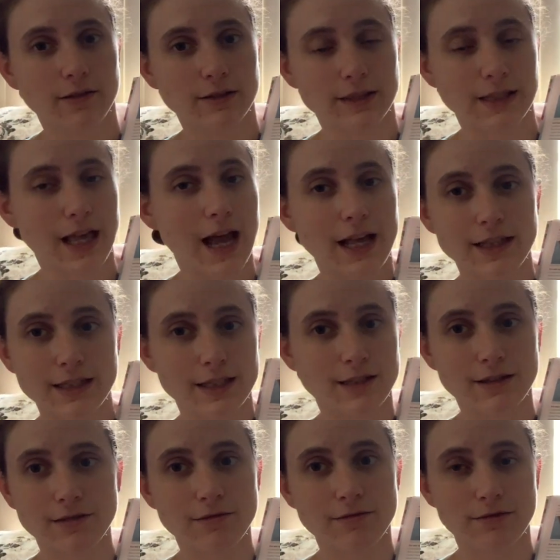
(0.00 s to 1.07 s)

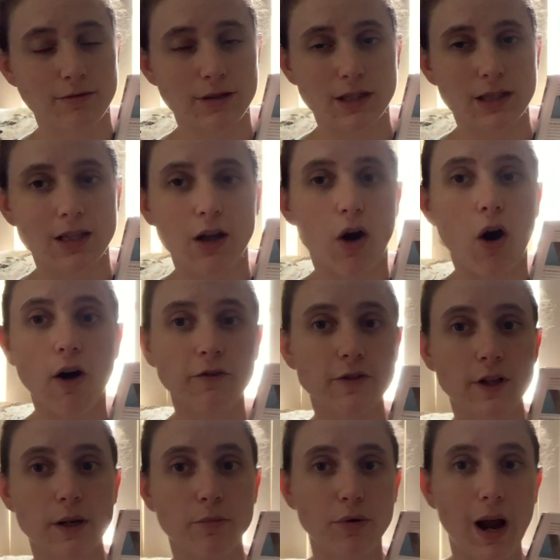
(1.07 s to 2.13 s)
That's
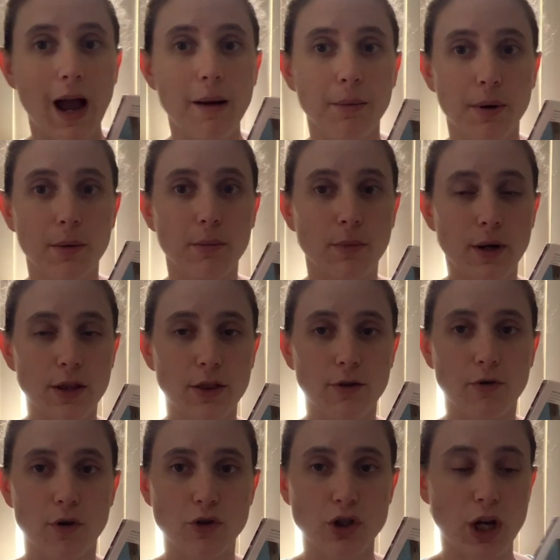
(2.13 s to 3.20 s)
often a problem with
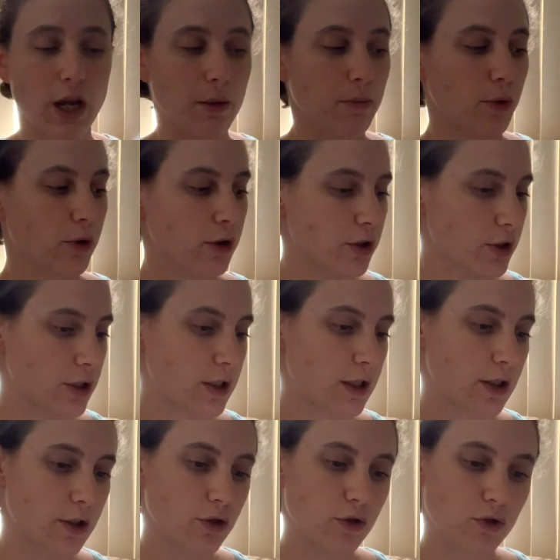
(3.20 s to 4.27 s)
crocheting borders.
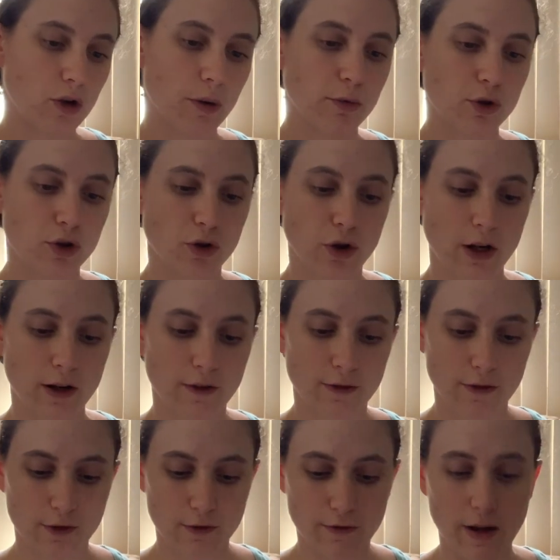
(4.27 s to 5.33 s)
Troubleshooting
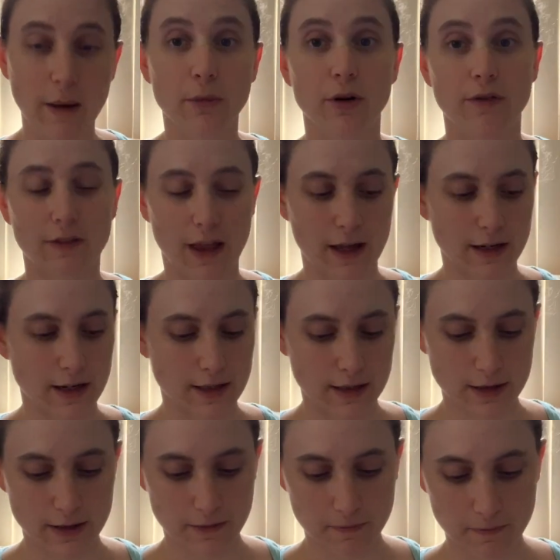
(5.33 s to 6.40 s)
fabric flatness.